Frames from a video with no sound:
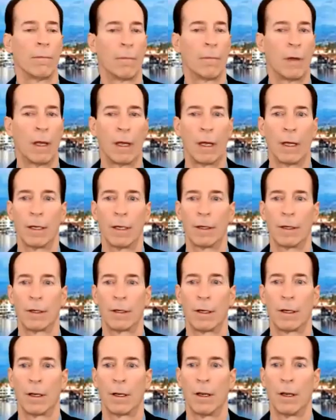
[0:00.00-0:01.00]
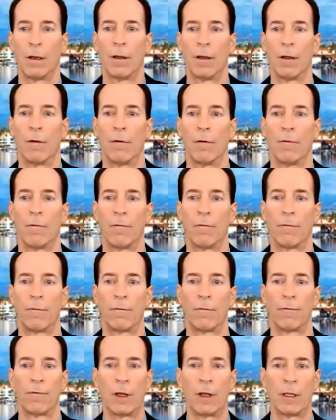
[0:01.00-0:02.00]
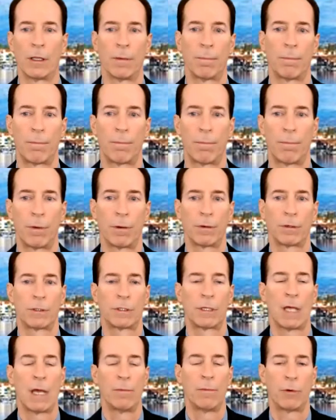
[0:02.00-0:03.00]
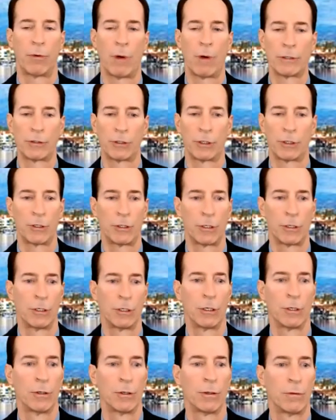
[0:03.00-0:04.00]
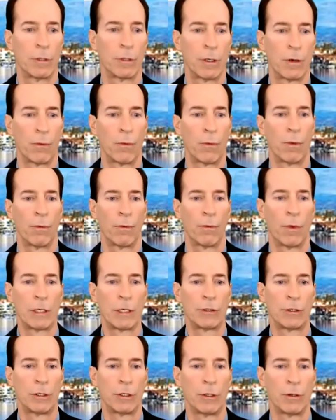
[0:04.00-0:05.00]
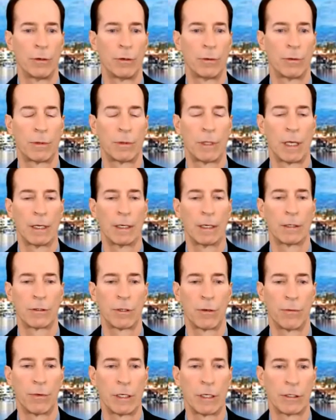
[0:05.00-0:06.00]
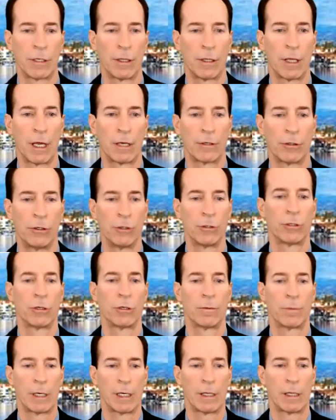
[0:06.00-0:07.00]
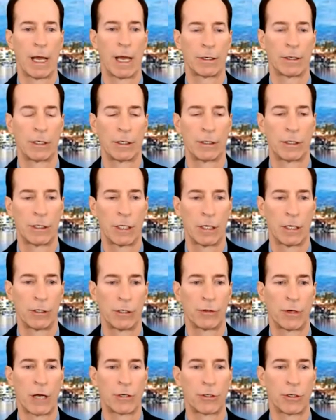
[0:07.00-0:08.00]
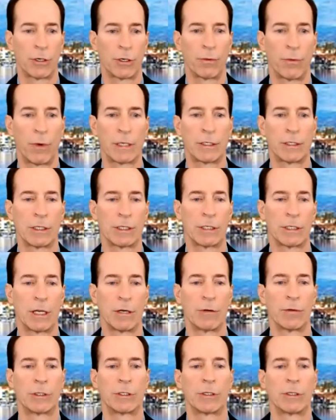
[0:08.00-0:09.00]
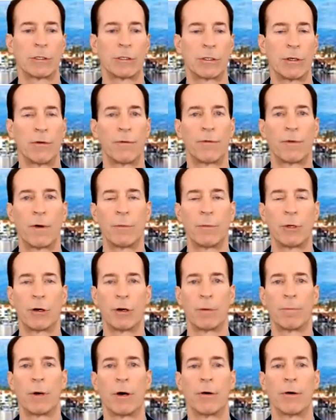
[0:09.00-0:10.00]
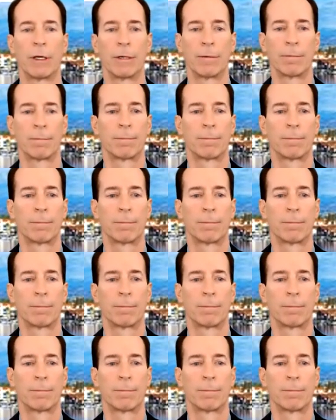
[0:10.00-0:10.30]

And Philip, same question to you. What do you think is the reason that you should be elected city treasurer? What distinguishes you from your opponent?